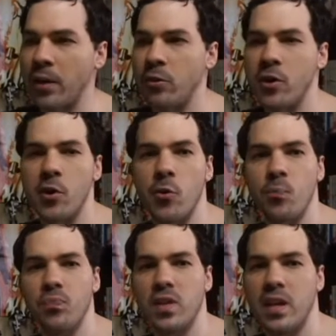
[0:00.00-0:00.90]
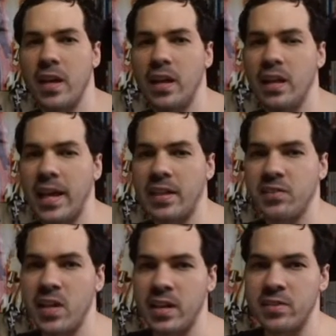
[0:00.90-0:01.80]
I don't know, like I
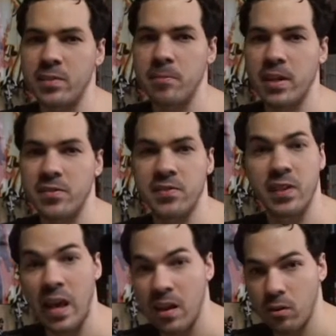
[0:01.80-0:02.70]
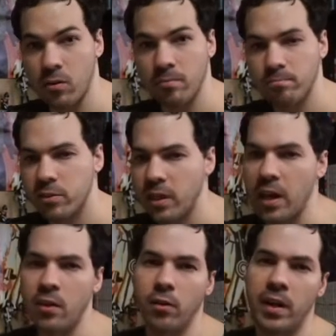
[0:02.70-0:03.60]
said, it's some kind of scandal,
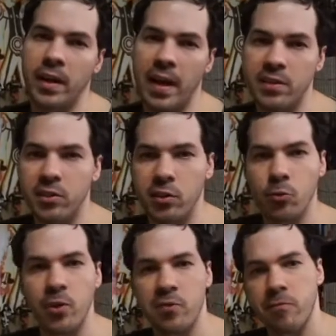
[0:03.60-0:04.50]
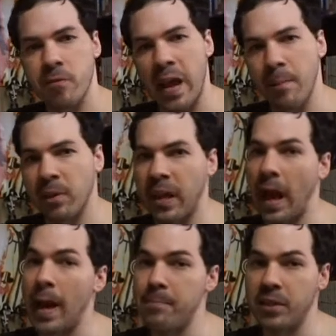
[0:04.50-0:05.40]
and it has to do with family,
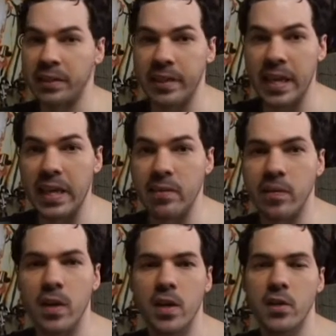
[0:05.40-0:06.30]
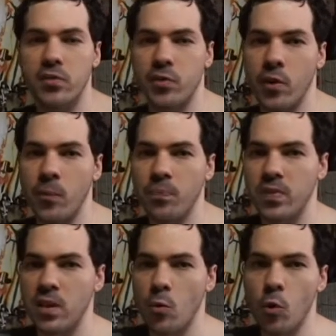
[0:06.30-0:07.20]
I believe, so
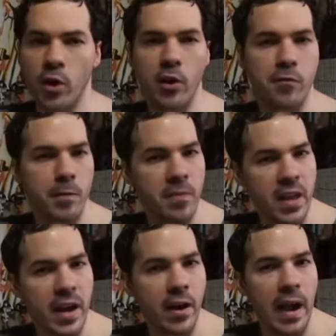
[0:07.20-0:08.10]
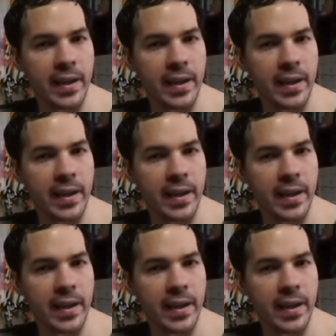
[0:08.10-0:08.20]
we'll go from there.